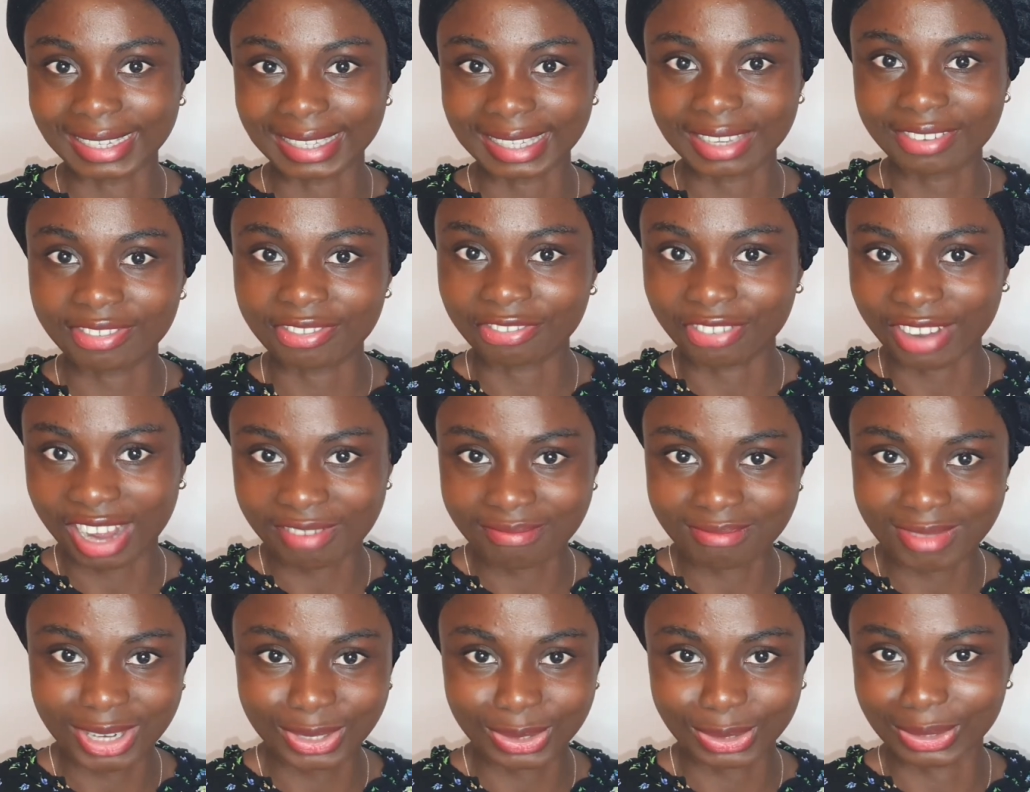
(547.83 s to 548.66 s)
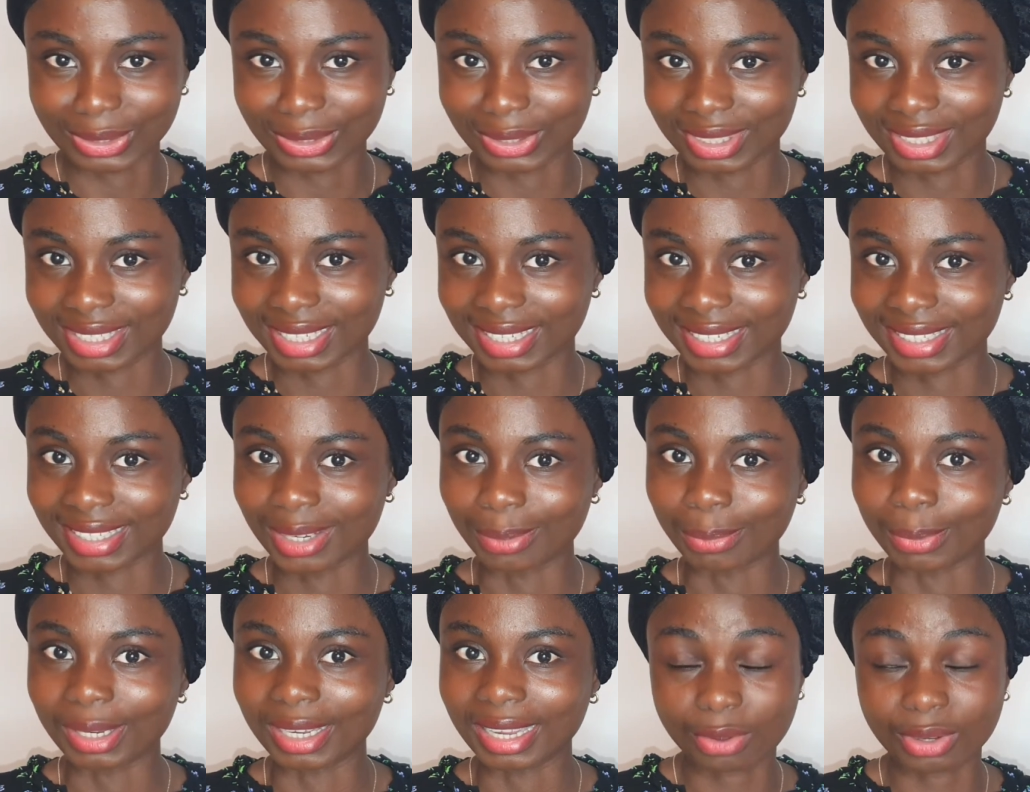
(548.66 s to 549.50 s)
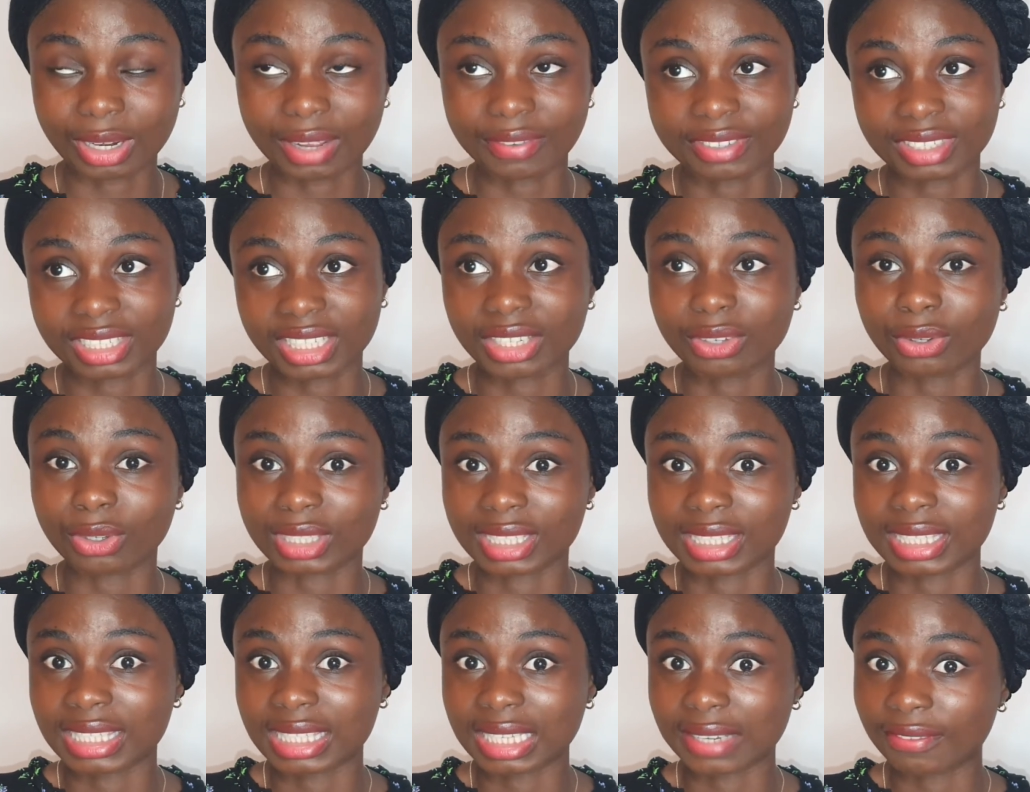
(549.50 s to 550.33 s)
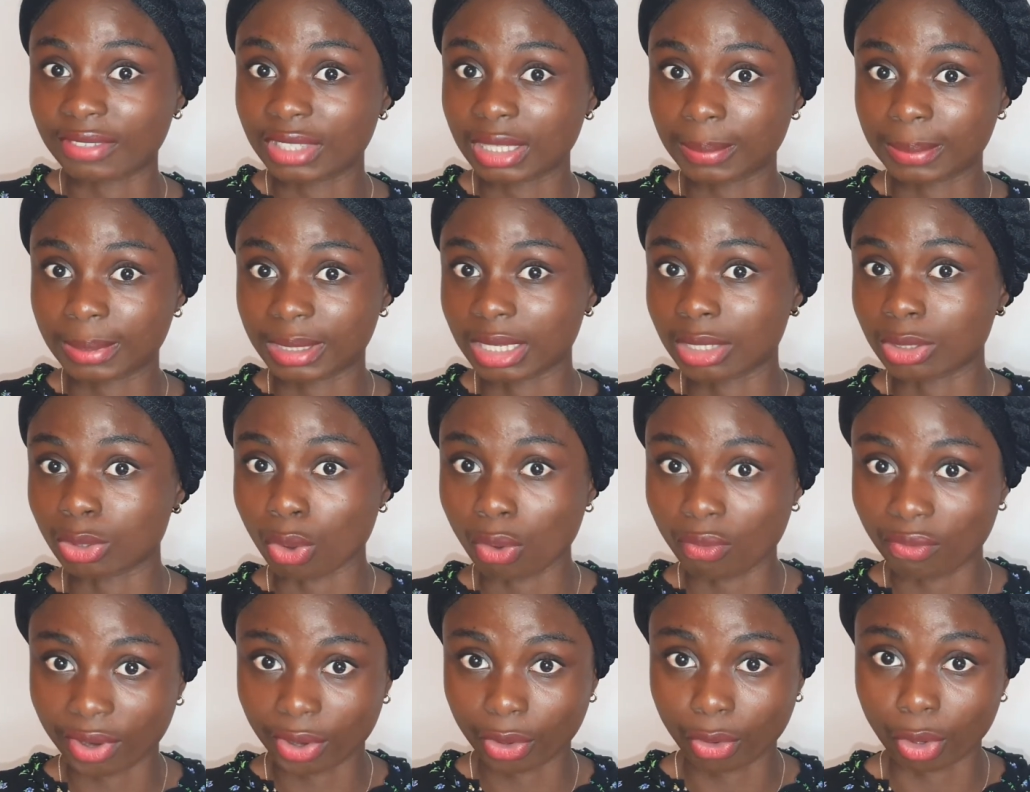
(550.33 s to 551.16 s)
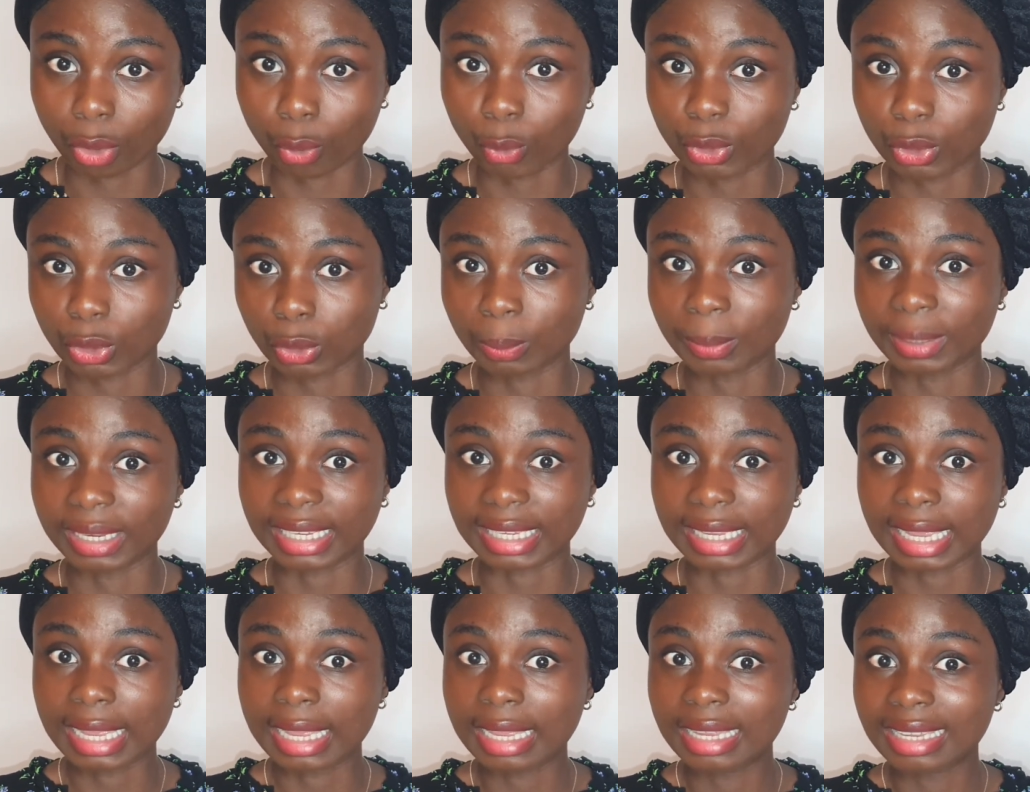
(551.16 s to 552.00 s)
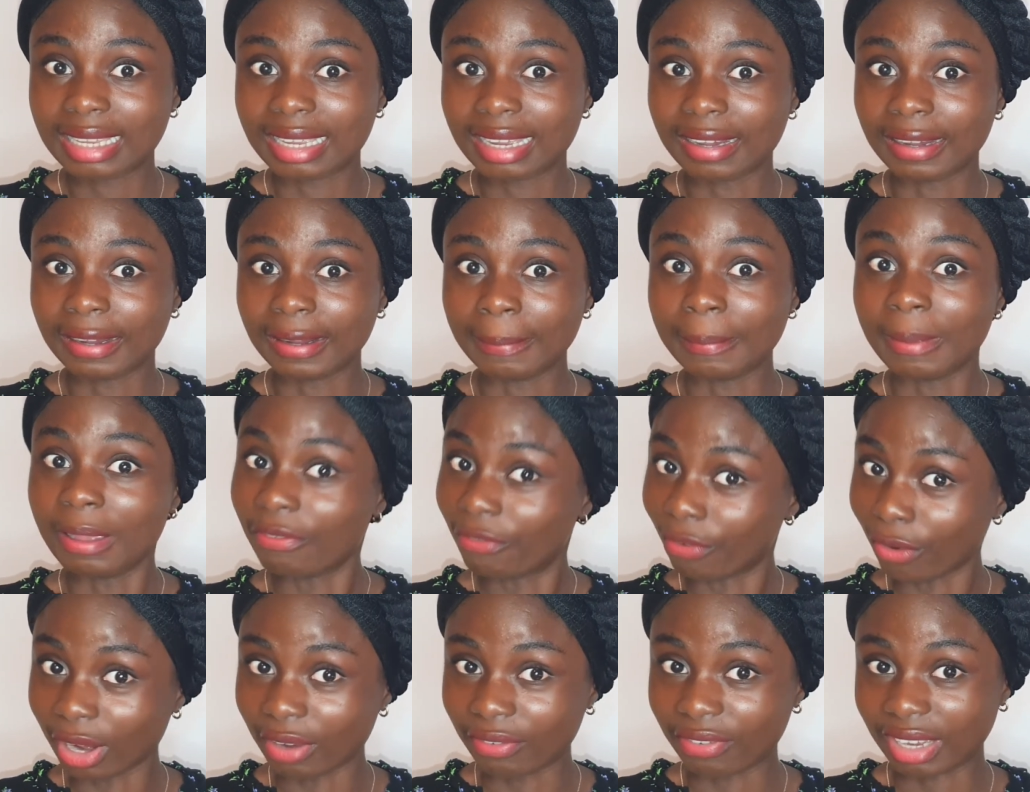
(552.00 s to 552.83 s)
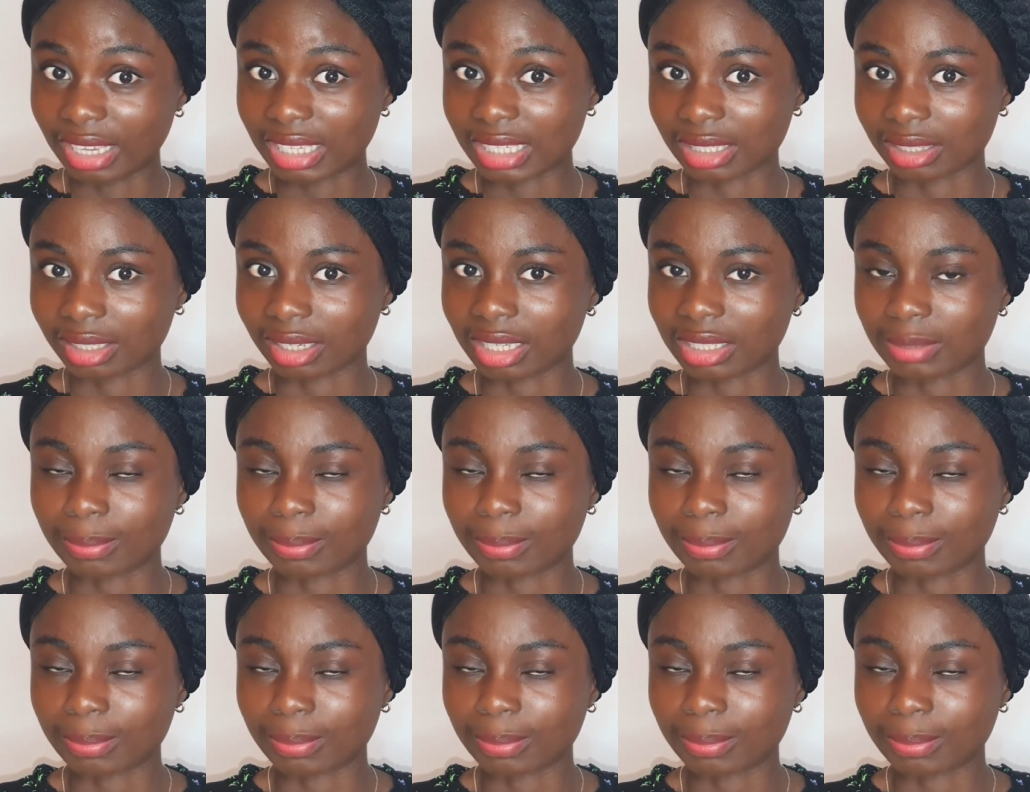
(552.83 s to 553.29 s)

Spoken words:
if 5 marks was not taken away, I could have easily gotten 70% overall, which would make for a first class.